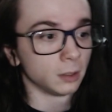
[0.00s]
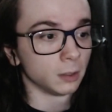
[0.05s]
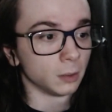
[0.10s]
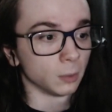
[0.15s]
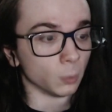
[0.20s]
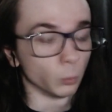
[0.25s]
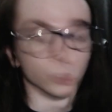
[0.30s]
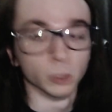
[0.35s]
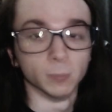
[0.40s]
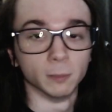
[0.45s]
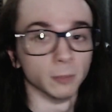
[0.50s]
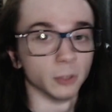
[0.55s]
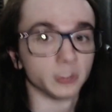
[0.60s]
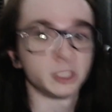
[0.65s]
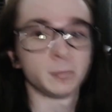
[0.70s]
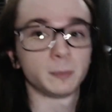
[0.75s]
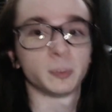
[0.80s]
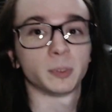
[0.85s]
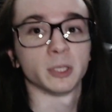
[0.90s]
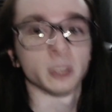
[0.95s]
Will
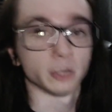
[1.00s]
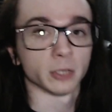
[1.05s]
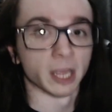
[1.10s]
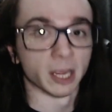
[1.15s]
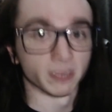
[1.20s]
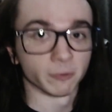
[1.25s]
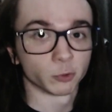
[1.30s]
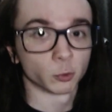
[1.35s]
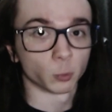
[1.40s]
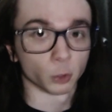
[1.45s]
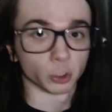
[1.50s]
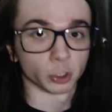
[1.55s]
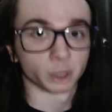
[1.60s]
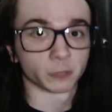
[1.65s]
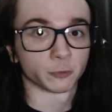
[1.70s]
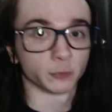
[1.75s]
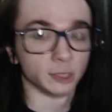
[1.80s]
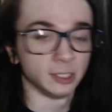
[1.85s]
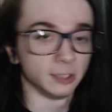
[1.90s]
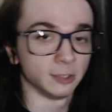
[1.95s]
multiplayer ever work
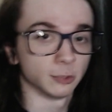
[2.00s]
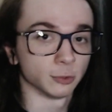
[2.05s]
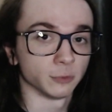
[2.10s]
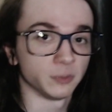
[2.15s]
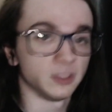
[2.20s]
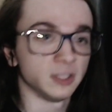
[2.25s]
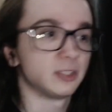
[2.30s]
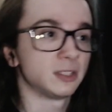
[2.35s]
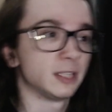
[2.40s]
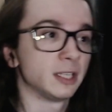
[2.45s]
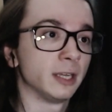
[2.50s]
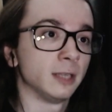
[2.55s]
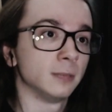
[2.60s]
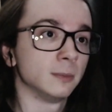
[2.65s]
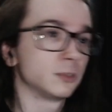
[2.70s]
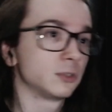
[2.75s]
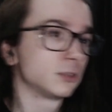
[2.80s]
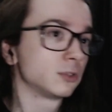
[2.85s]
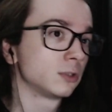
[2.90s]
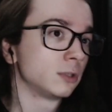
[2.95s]
for either of these
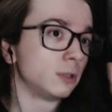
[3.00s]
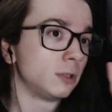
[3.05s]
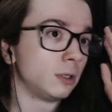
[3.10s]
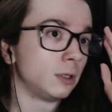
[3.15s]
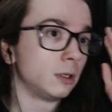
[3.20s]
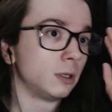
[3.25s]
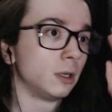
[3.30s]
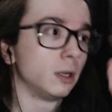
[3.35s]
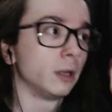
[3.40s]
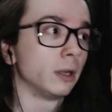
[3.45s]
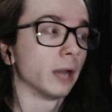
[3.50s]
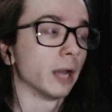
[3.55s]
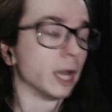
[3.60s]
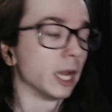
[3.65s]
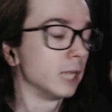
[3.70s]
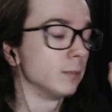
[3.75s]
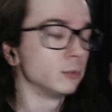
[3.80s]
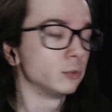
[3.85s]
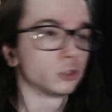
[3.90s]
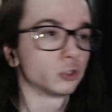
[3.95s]
games? I
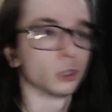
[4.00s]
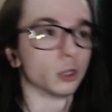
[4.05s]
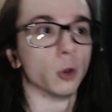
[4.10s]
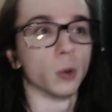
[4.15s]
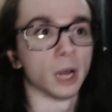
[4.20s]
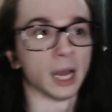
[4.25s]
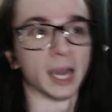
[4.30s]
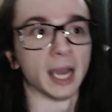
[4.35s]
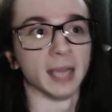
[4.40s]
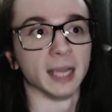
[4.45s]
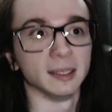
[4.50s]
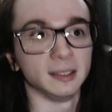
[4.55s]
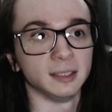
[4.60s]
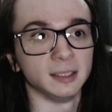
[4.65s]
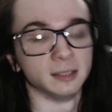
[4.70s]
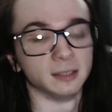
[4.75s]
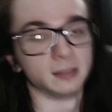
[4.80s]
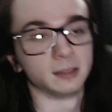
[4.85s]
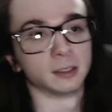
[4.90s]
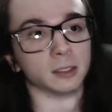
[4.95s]
am so highly
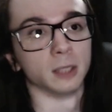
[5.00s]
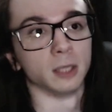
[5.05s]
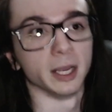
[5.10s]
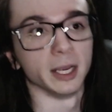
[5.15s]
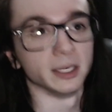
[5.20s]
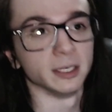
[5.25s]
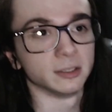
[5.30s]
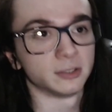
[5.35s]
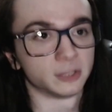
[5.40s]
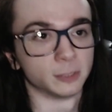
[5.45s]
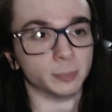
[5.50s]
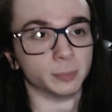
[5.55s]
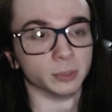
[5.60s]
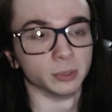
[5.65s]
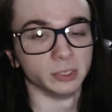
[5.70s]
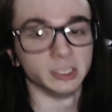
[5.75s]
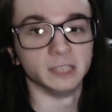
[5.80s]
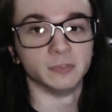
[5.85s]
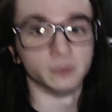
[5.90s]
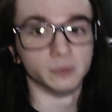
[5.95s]
inclined to
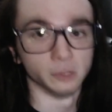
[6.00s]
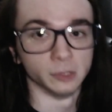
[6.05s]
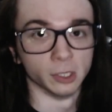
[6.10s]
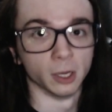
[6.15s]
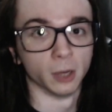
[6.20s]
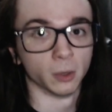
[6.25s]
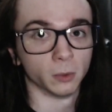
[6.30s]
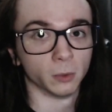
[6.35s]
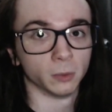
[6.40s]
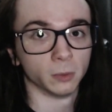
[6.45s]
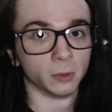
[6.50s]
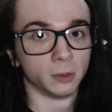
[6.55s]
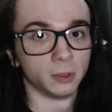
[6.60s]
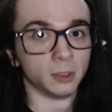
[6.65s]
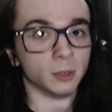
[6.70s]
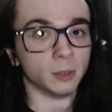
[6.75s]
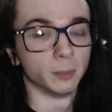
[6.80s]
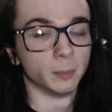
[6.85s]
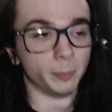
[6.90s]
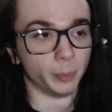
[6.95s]
believe no,
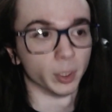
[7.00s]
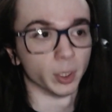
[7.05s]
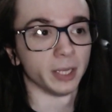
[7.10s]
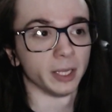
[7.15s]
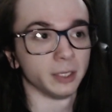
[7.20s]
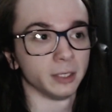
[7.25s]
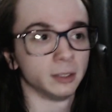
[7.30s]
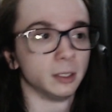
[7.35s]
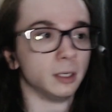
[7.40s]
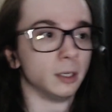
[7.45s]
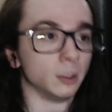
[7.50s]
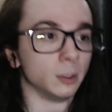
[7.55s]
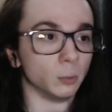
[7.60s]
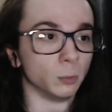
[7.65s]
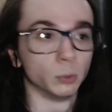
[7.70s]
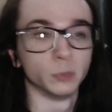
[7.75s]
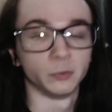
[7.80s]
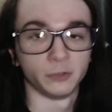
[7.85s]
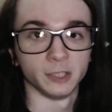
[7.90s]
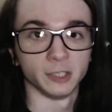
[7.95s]
but
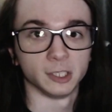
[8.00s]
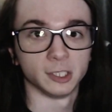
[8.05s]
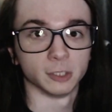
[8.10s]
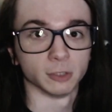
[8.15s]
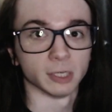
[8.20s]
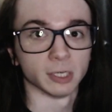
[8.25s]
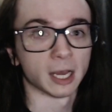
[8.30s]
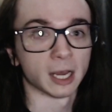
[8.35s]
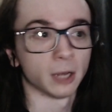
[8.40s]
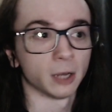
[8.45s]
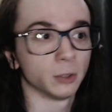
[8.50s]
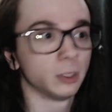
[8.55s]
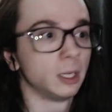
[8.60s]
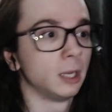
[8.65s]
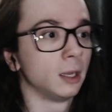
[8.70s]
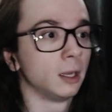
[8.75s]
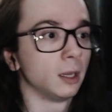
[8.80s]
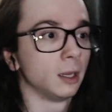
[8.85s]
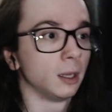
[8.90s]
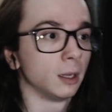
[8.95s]
we'll figure it out.
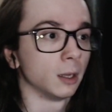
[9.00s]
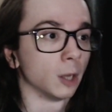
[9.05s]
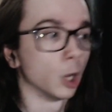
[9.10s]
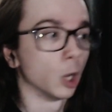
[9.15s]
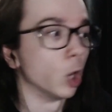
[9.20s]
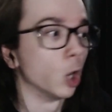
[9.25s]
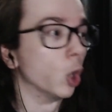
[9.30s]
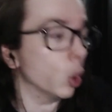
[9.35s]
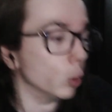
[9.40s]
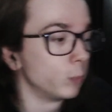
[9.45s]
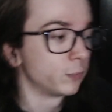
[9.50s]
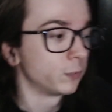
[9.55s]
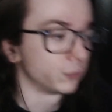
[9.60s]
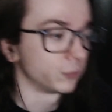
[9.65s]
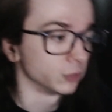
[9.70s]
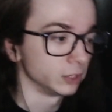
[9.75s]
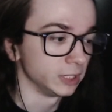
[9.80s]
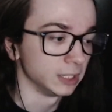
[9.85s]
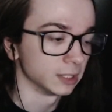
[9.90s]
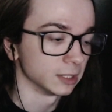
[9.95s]

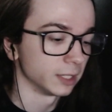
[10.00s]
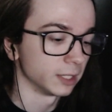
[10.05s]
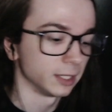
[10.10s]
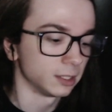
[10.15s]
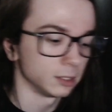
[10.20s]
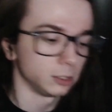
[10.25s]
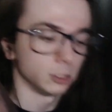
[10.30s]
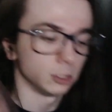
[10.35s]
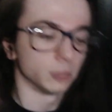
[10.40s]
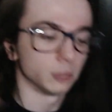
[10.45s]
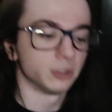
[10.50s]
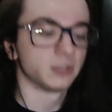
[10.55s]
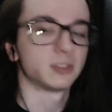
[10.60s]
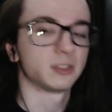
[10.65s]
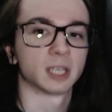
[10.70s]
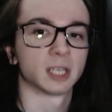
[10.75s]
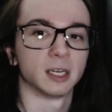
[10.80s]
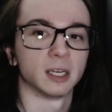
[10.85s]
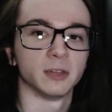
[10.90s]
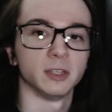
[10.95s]
Hopefully, like, you know, this is the
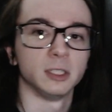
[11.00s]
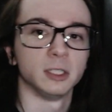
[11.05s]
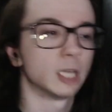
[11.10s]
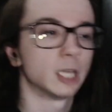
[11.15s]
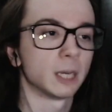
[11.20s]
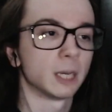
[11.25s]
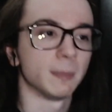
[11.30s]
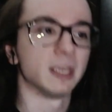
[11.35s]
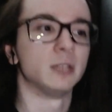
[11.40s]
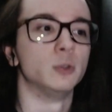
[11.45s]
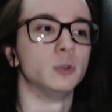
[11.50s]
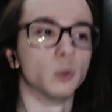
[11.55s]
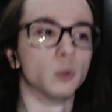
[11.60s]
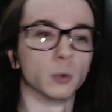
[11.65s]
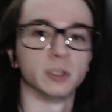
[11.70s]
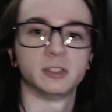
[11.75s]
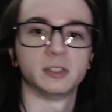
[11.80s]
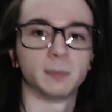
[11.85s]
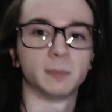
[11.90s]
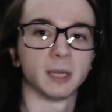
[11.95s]
kind of thing, you gotta make
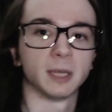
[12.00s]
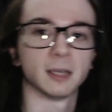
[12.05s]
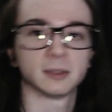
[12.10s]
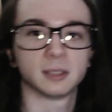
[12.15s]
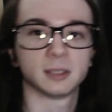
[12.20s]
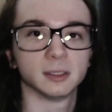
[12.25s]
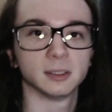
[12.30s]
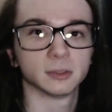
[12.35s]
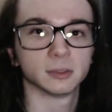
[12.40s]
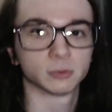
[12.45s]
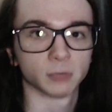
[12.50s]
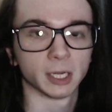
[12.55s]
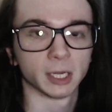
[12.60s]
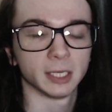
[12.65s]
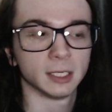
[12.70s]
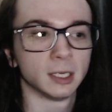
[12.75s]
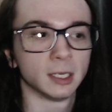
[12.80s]
noise about things, right?